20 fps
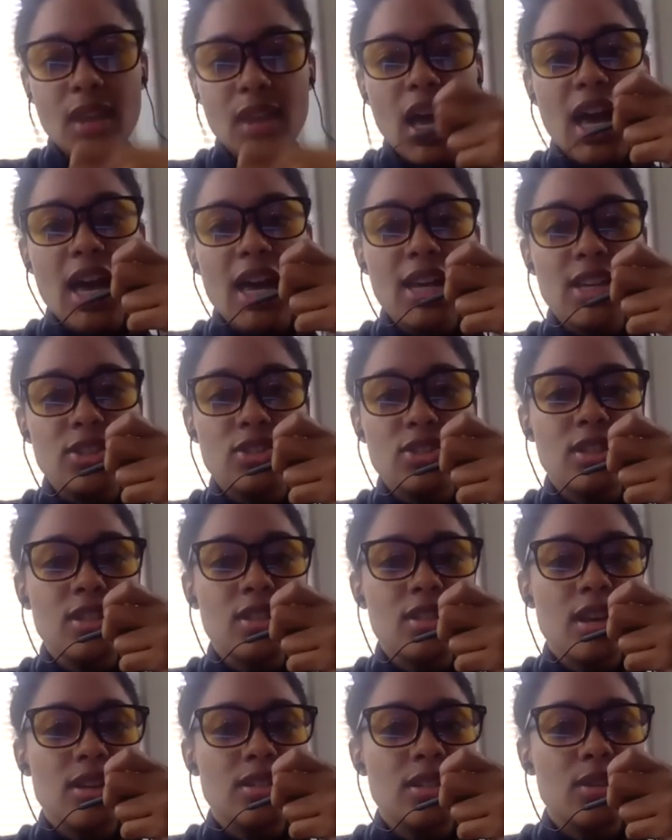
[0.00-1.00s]
I just
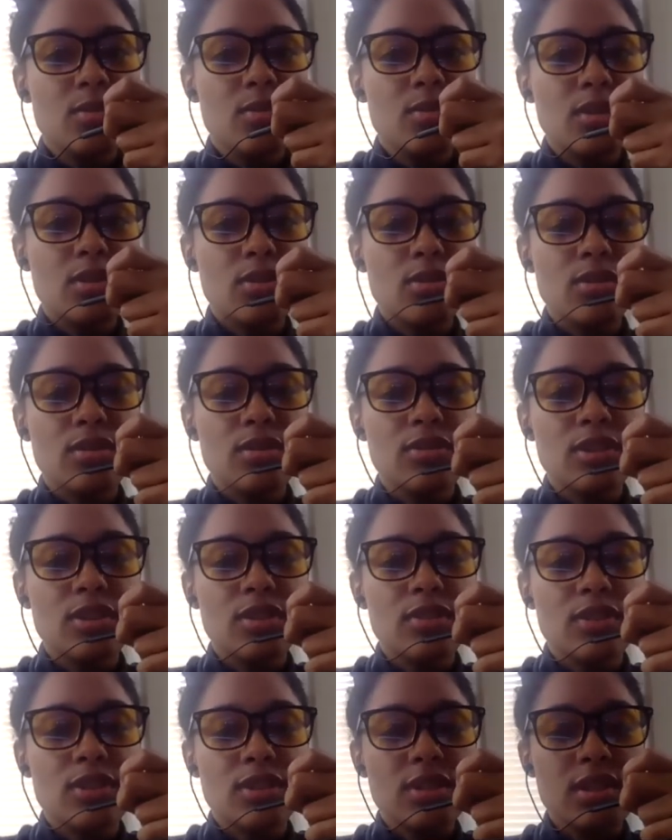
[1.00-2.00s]
logged in with Google for the
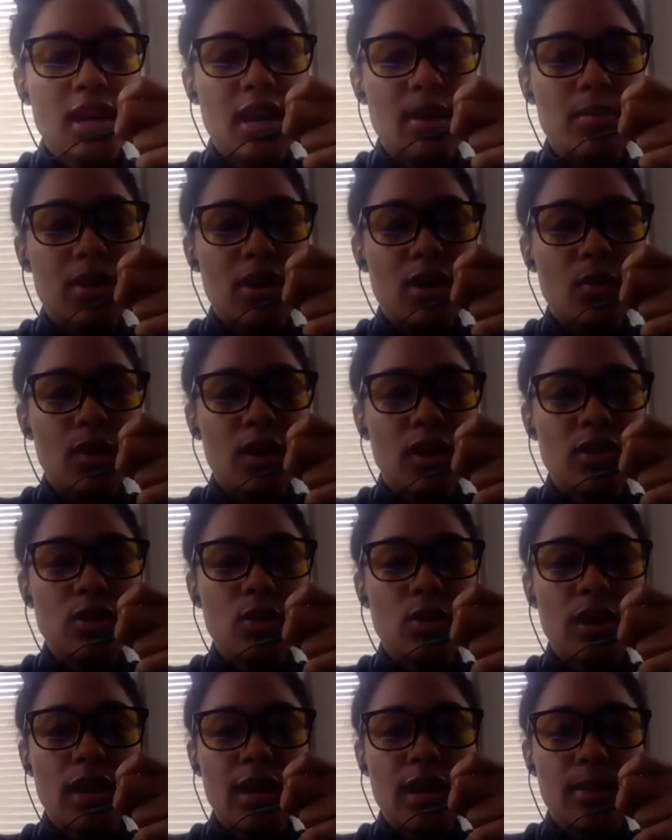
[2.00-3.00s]
first time and it worked
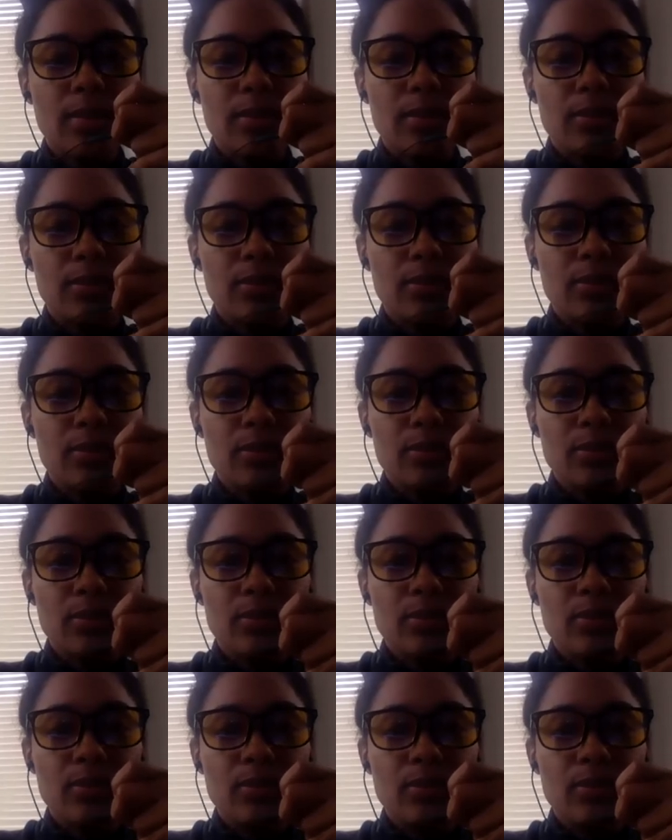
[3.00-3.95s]
okay. I'm